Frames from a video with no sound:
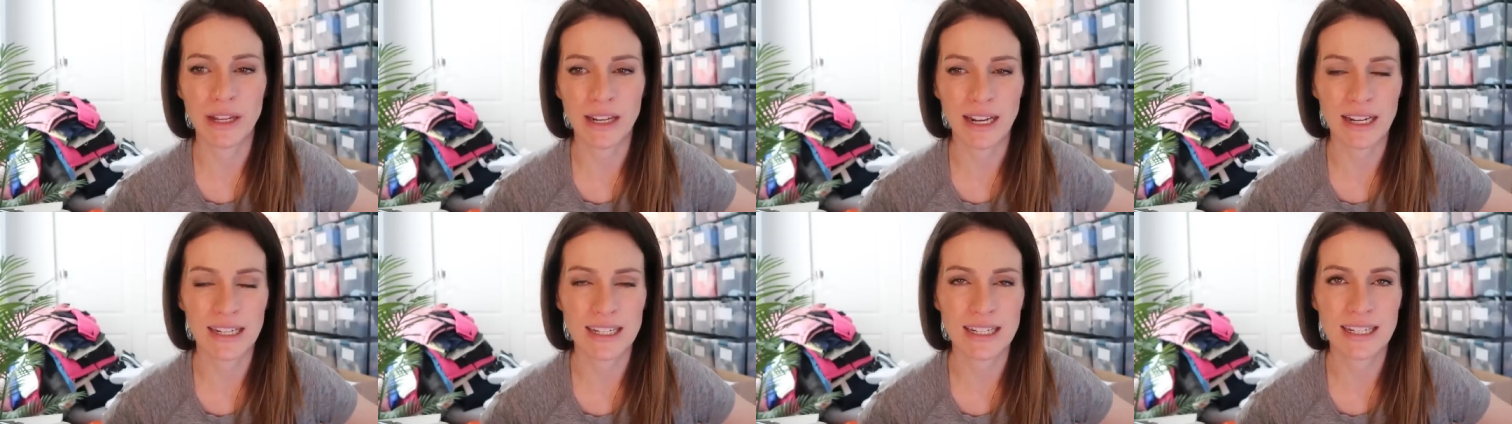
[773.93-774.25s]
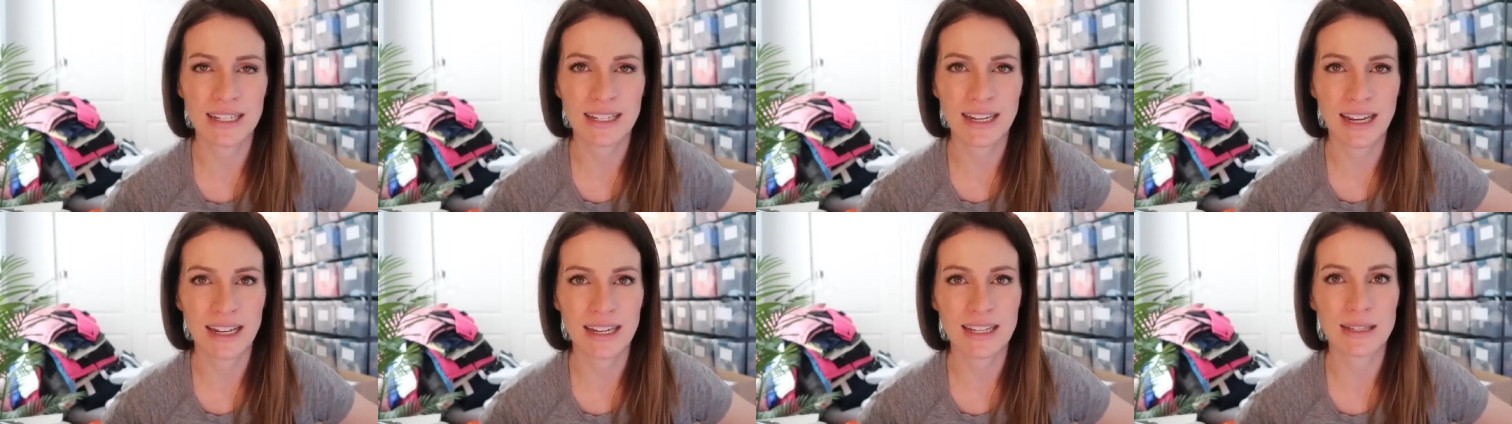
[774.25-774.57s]
and I
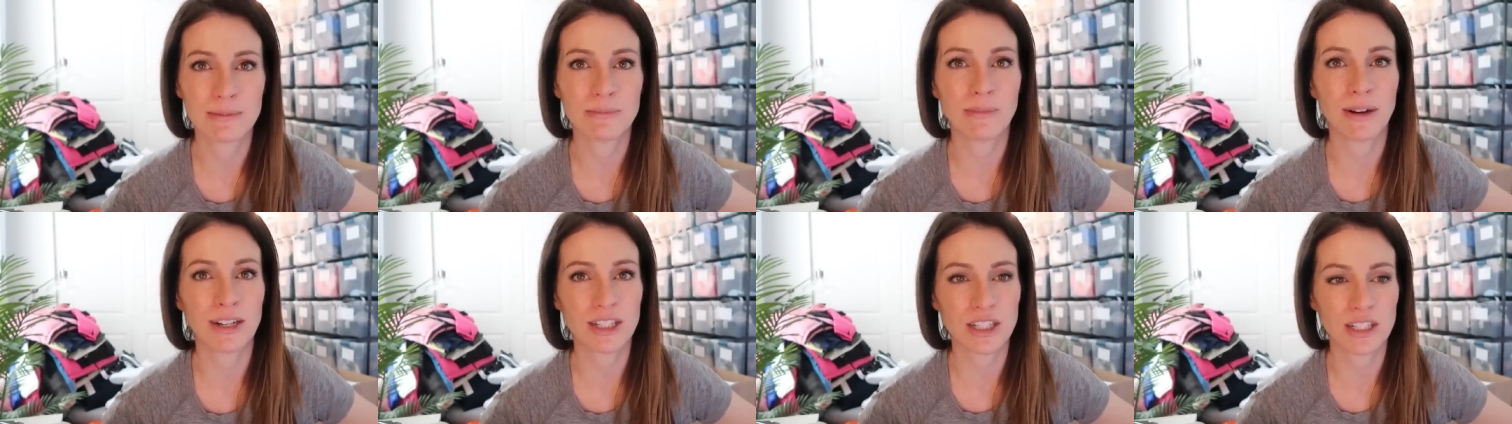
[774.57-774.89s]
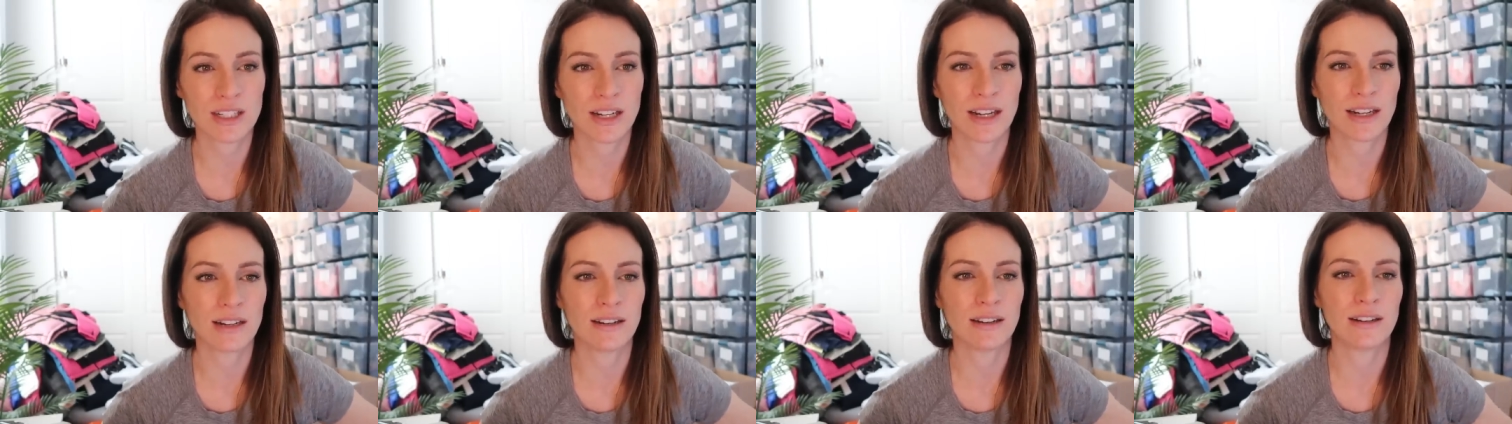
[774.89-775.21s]
didn't get as much
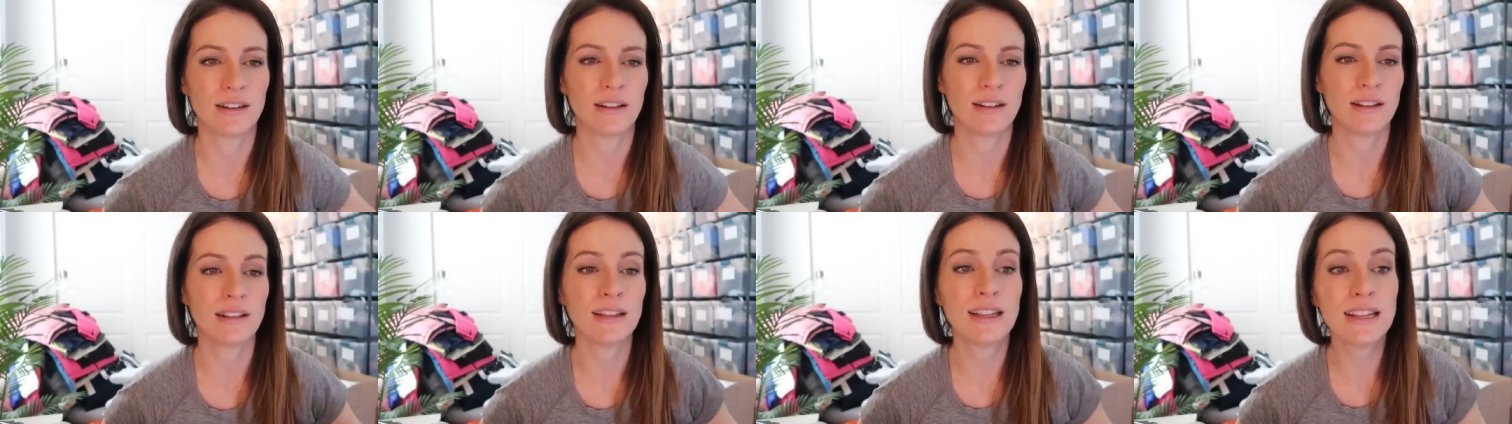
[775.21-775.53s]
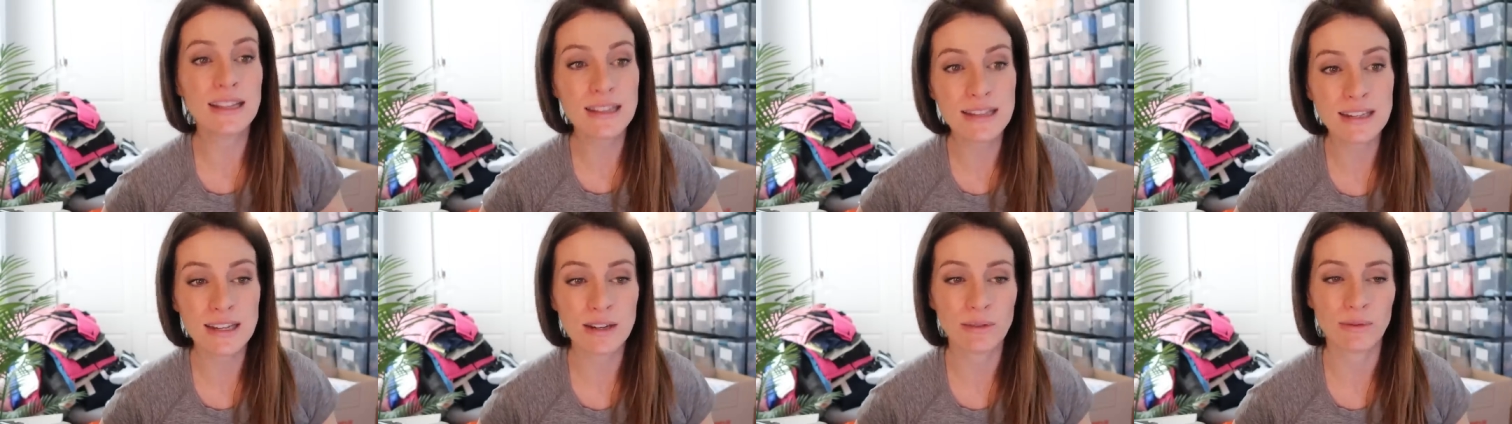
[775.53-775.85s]
done
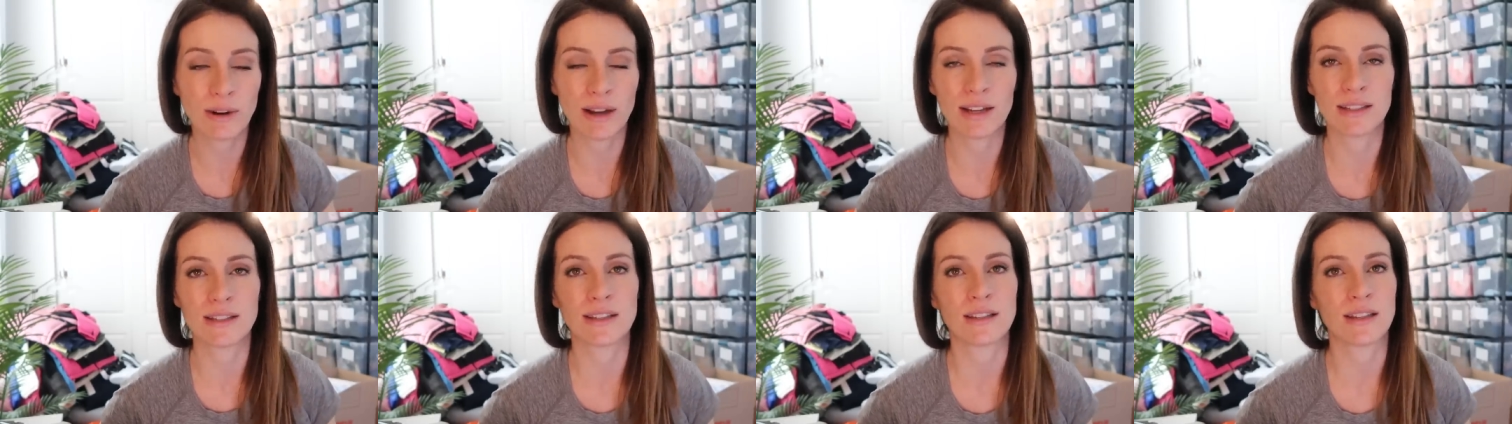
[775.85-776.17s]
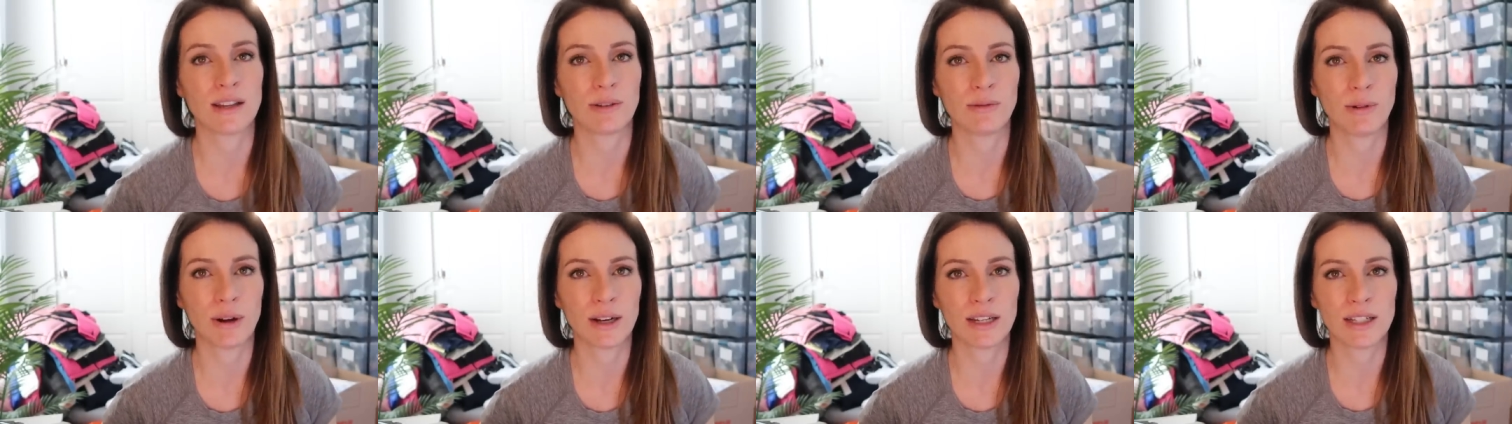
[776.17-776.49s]
listing wise as
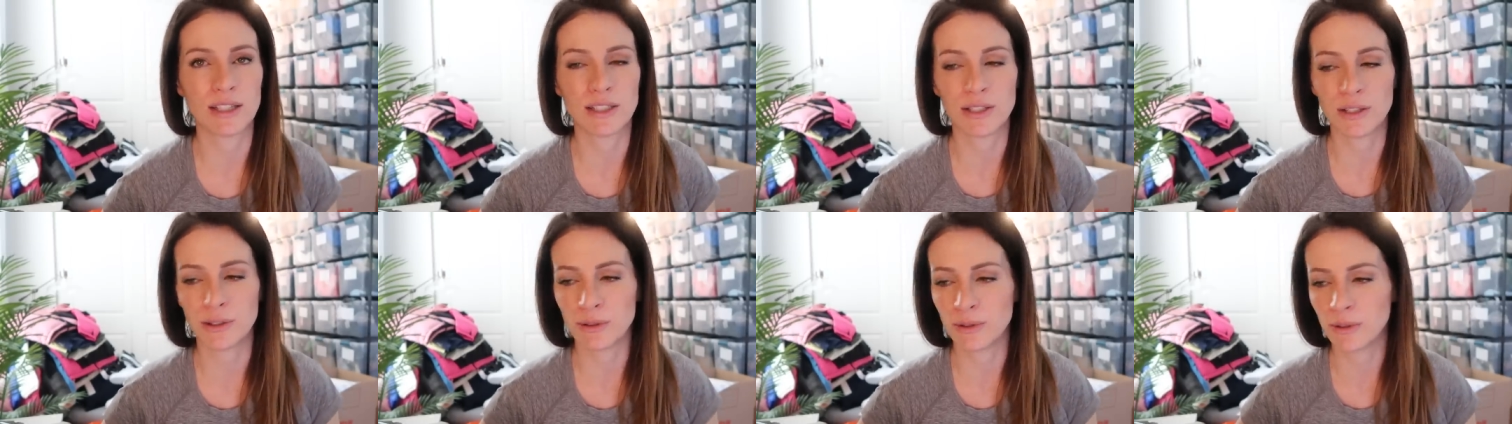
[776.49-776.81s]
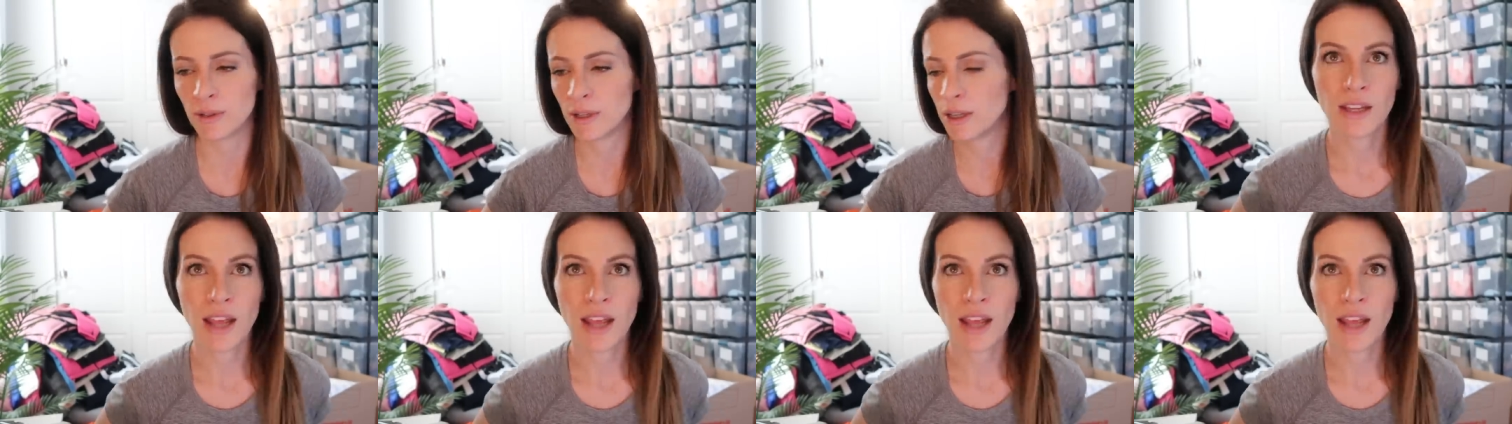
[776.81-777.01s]
I wanted to.